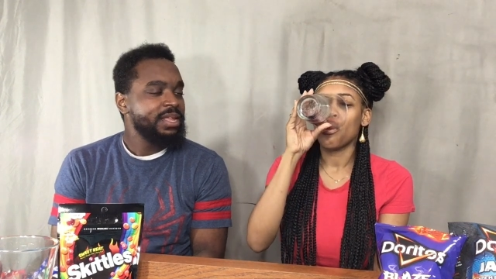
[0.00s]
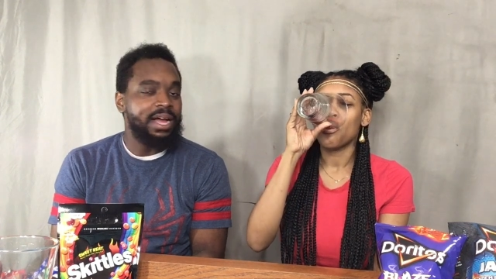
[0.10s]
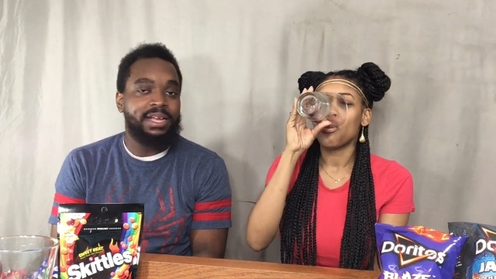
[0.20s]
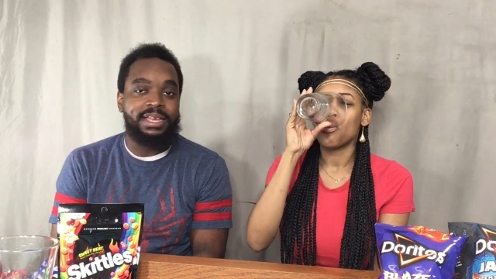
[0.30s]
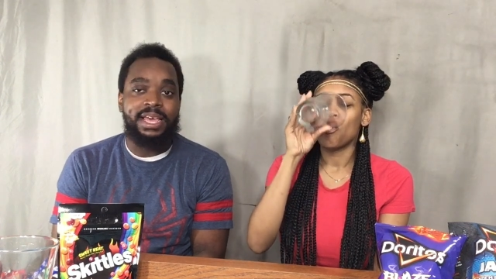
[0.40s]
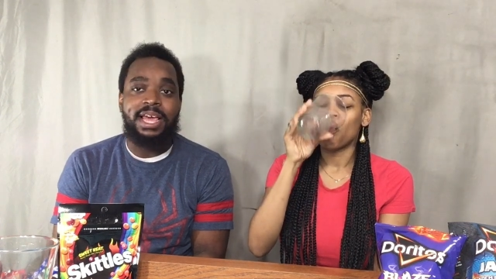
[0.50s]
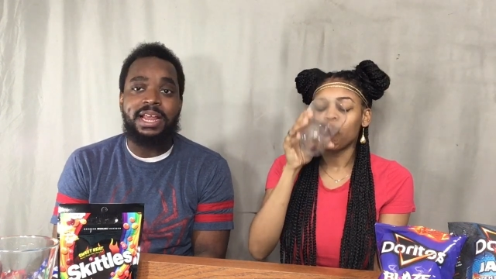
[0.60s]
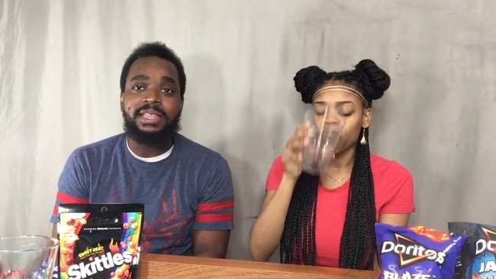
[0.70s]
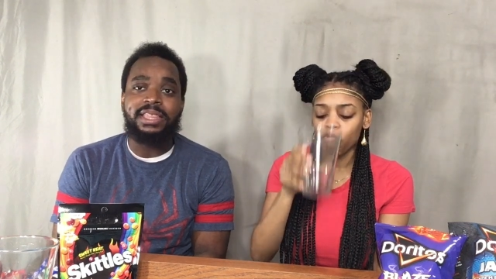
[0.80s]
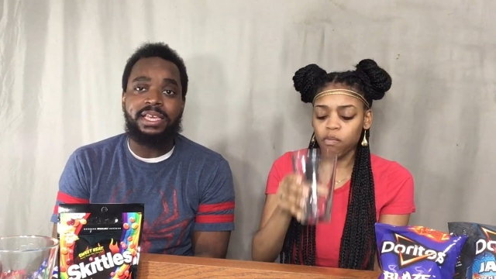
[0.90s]
Speaker 1: Again,
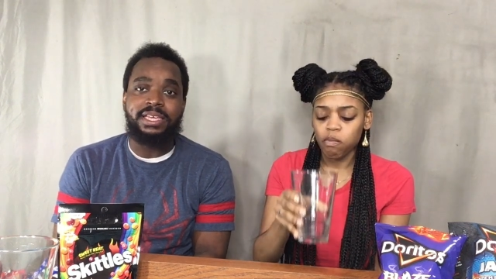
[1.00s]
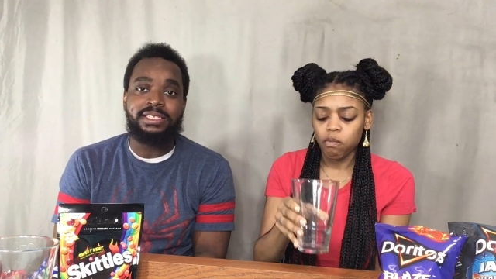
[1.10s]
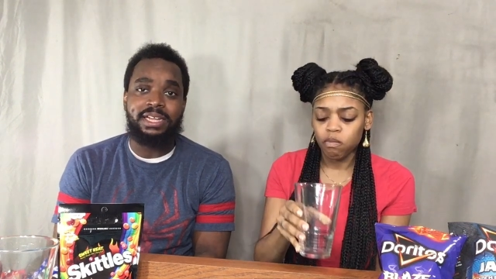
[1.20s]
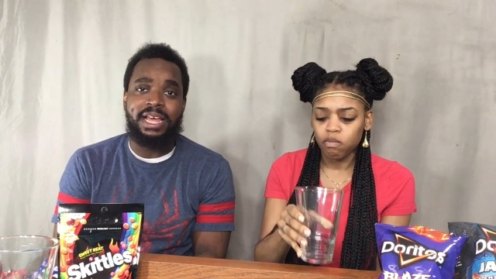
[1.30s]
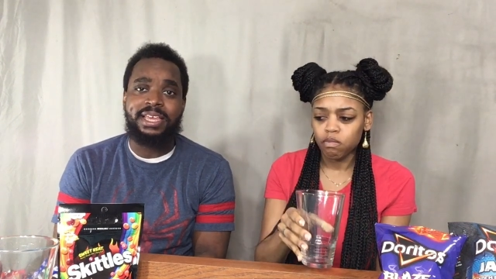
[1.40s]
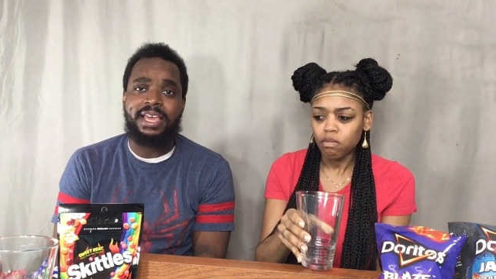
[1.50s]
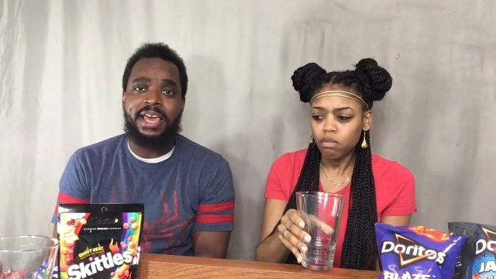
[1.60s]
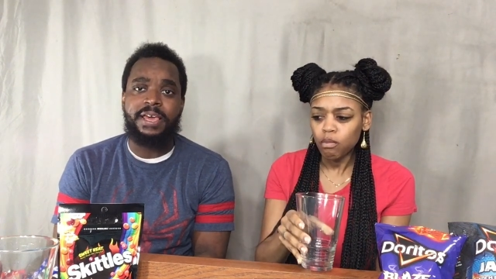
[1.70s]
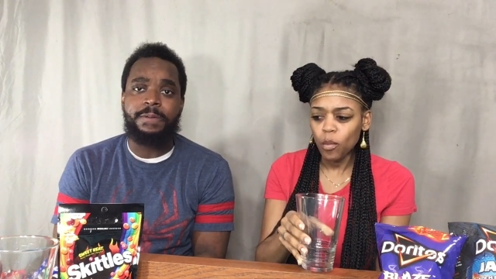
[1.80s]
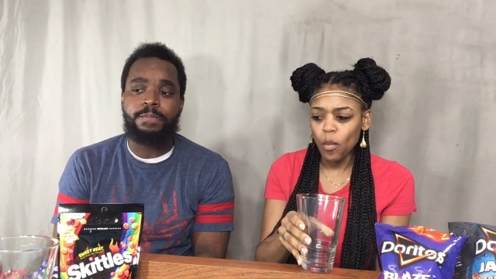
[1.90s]
I think it's like
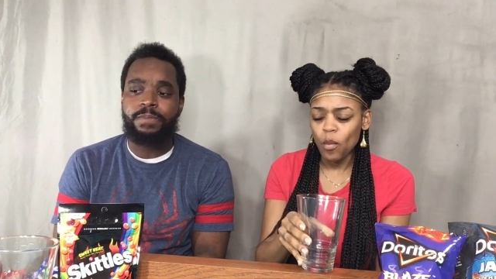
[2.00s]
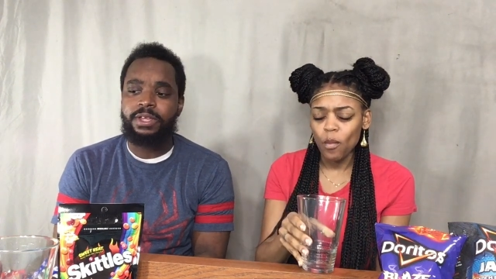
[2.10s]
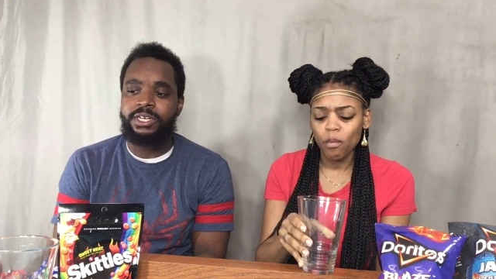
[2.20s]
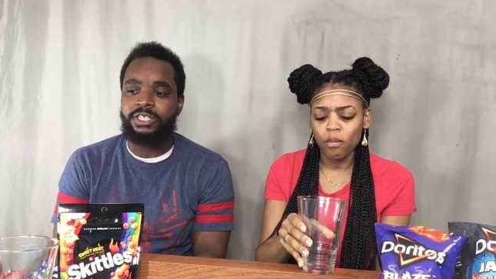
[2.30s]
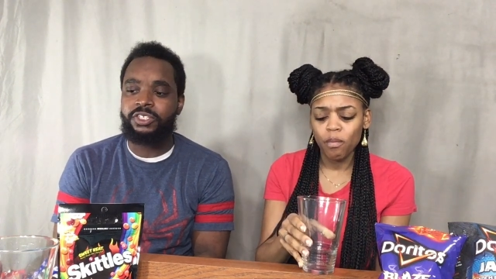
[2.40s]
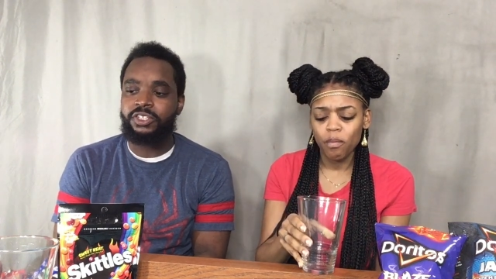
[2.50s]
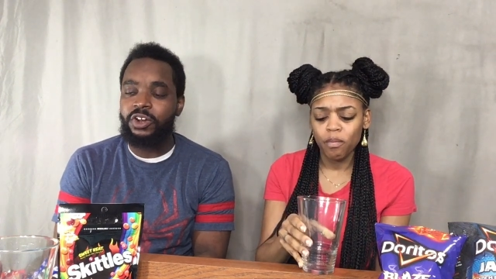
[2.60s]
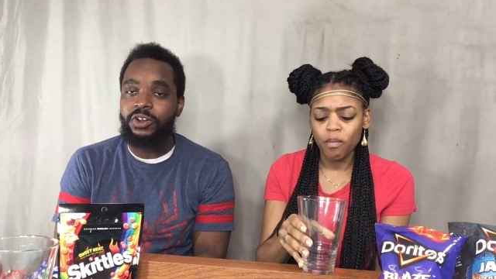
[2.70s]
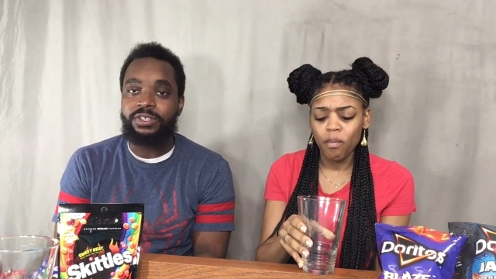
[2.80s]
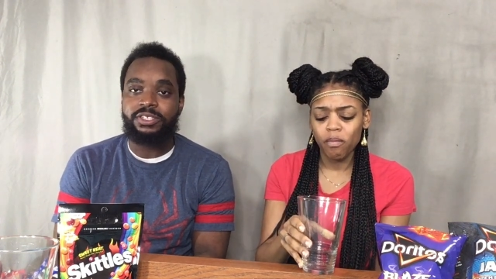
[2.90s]
a
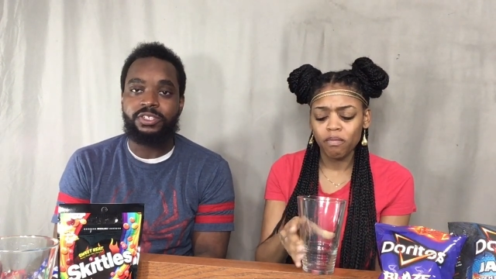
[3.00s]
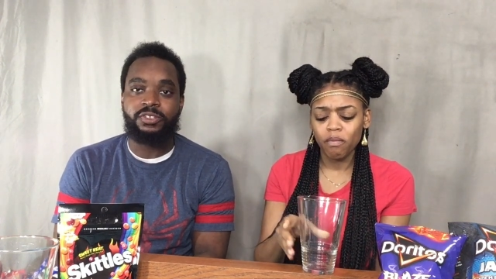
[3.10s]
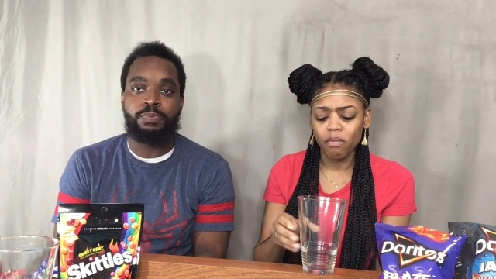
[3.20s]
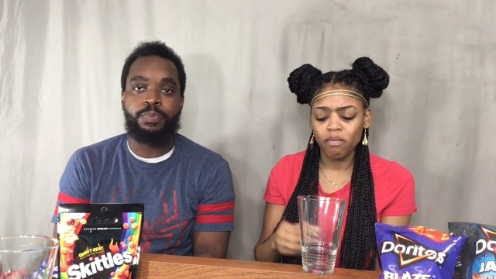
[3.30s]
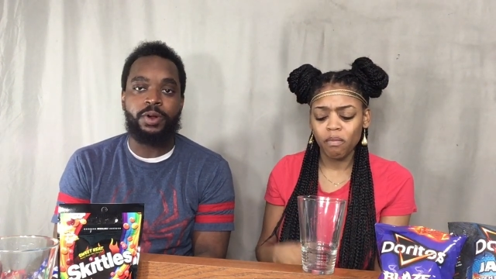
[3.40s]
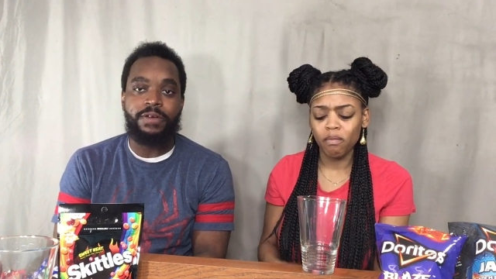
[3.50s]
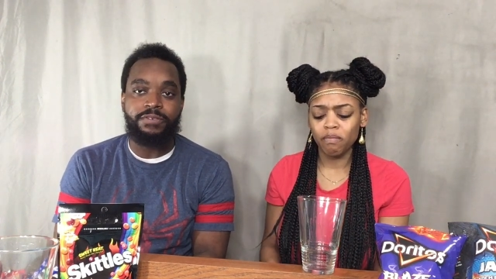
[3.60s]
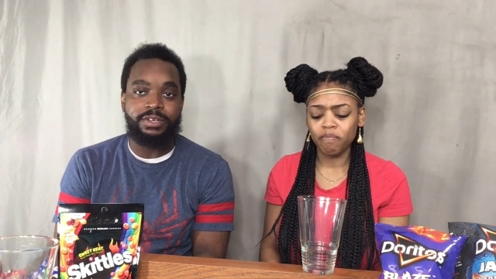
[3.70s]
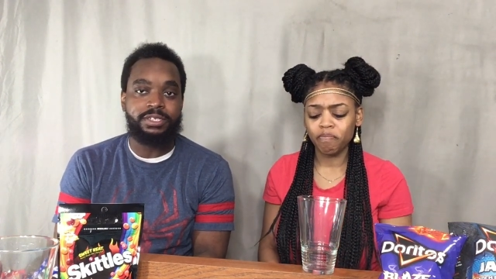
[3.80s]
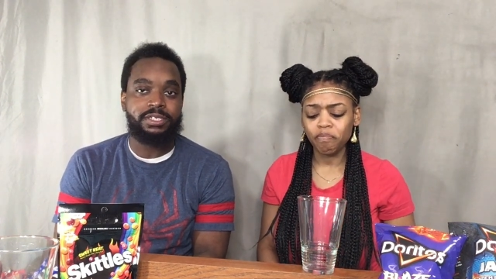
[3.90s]
dessert
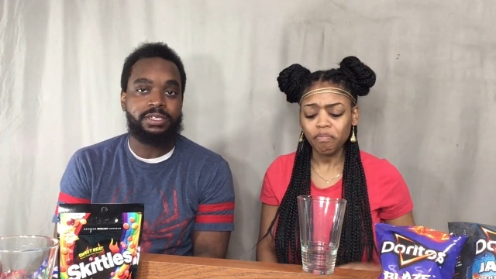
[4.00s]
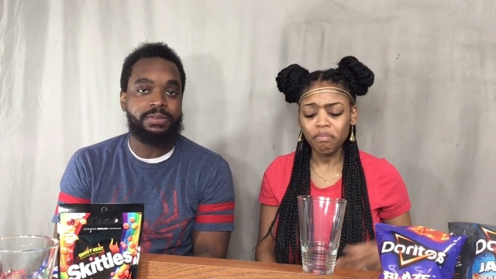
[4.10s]
beverage.